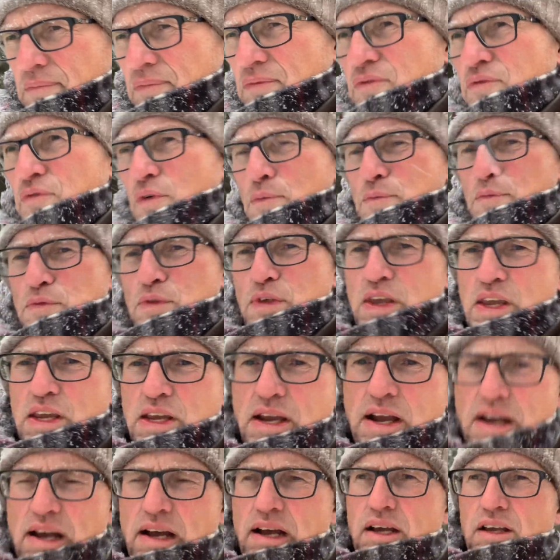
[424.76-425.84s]
from
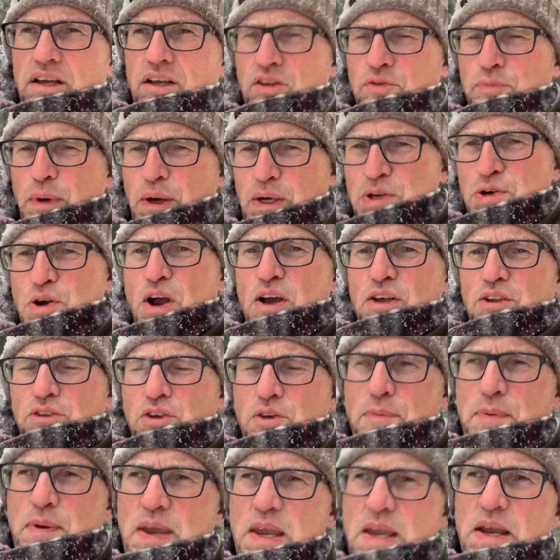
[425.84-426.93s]
the uh,
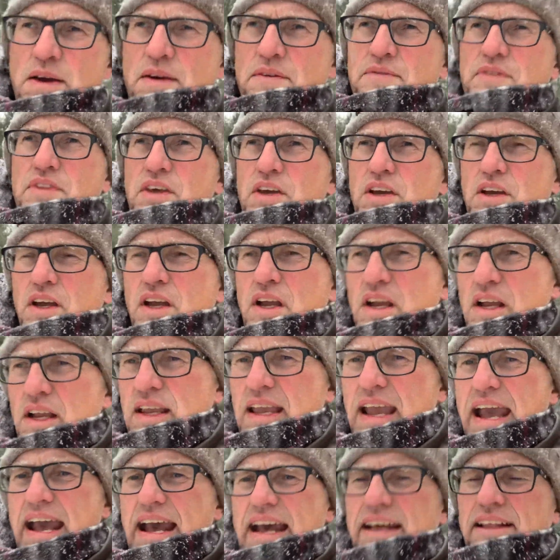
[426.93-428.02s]
spectroscopy of the
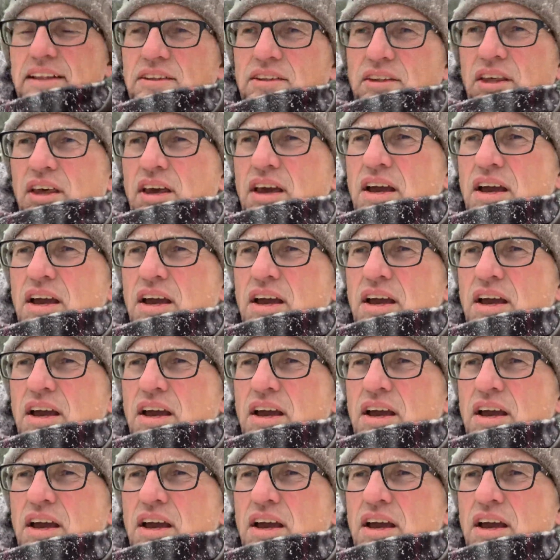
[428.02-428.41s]
gas.